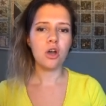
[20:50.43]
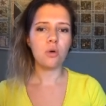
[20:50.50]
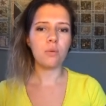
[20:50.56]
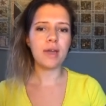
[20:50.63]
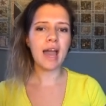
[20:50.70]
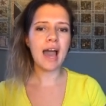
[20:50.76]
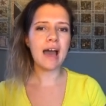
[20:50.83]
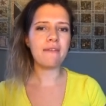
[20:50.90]

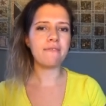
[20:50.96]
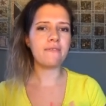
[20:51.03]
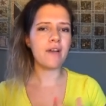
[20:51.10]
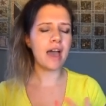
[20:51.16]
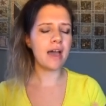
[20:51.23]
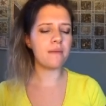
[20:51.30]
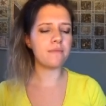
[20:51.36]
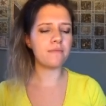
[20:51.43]
We have
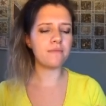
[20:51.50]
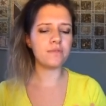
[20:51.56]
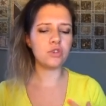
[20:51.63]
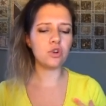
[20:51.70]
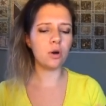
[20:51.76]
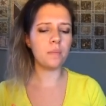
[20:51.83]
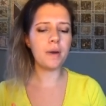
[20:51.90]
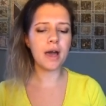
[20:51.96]
um,
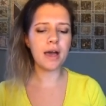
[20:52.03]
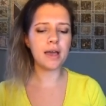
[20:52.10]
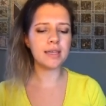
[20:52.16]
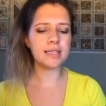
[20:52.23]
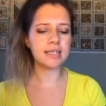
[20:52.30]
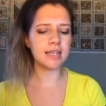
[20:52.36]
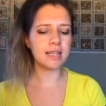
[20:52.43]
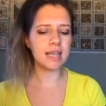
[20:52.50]
your
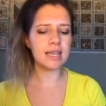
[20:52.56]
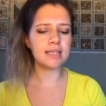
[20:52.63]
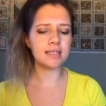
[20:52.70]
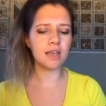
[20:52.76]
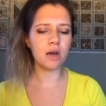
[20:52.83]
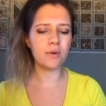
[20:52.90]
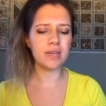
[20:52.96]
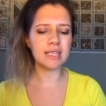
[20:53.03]
person is
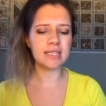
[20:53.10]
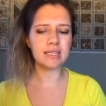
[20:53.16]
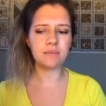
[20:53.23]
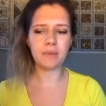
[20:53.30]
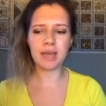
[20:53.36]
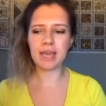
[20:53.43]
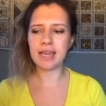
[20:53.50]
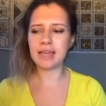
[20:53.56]
going to
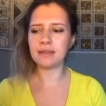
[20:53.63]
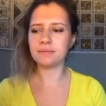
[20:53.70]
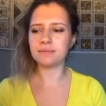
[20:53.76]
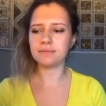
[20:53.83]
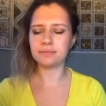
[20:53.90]
be